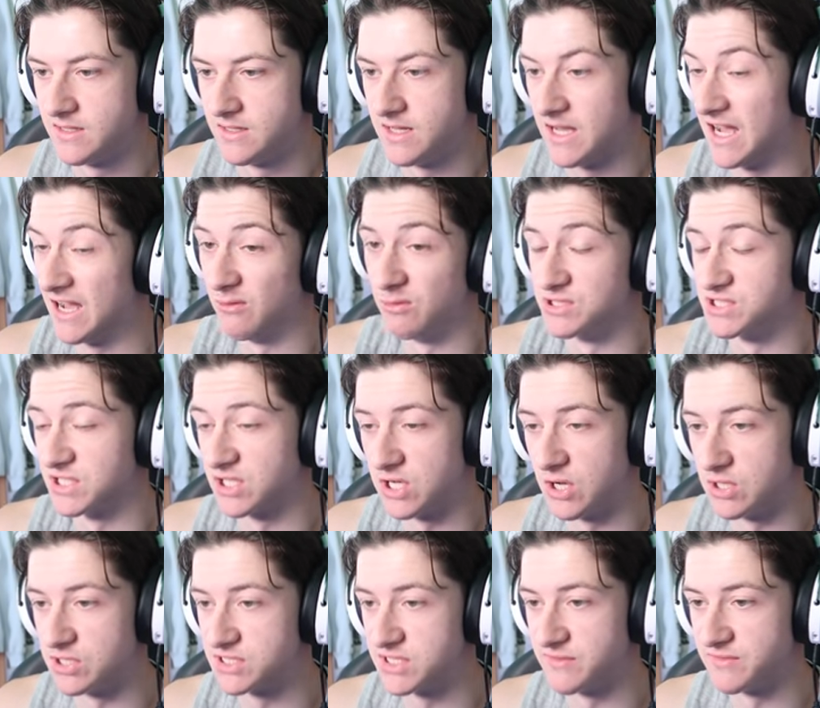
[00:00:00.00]
I wasn't
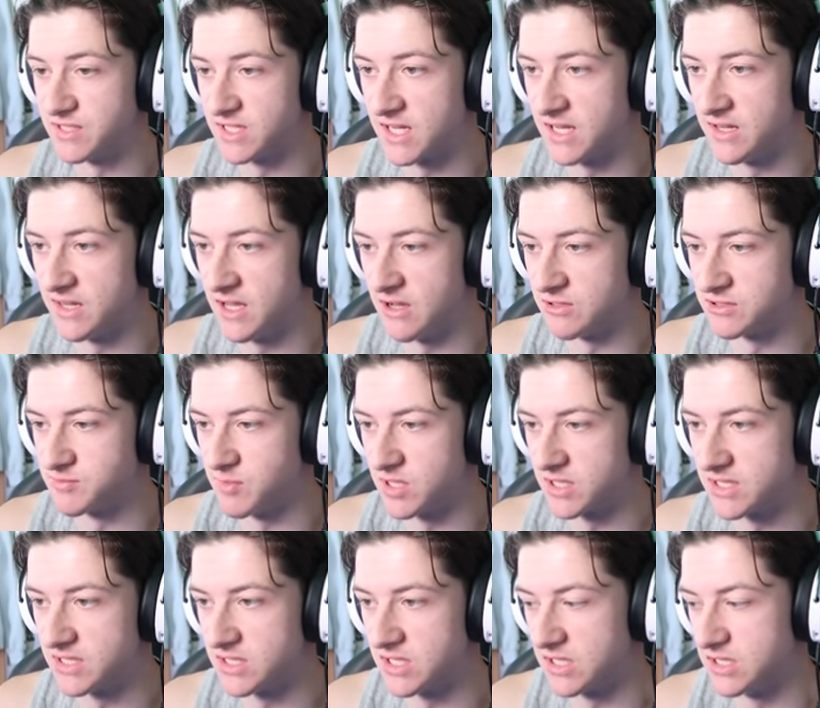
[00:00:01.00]
close enough to clear that. I was
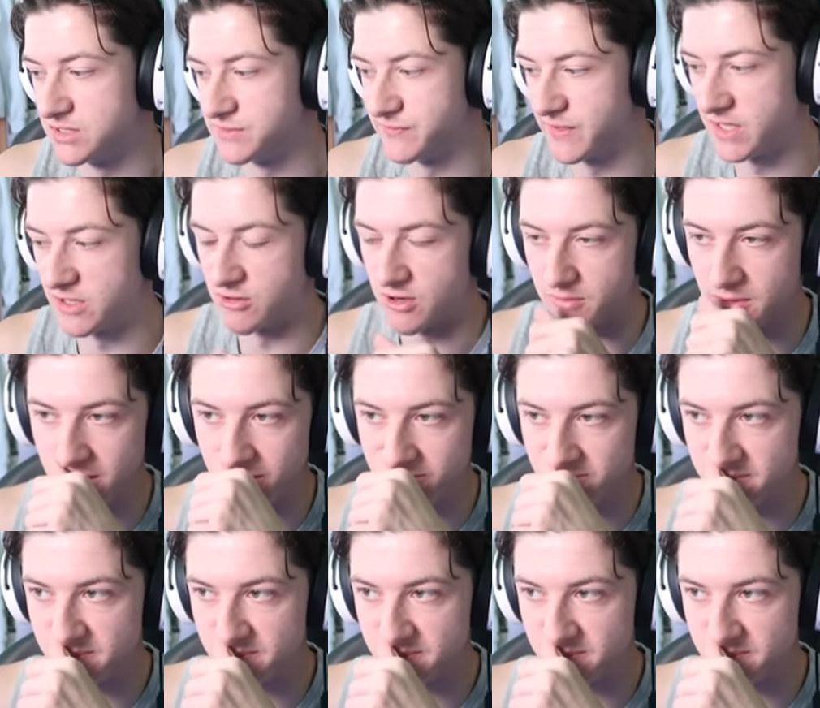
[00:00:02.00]
marking Carlos Vela up there.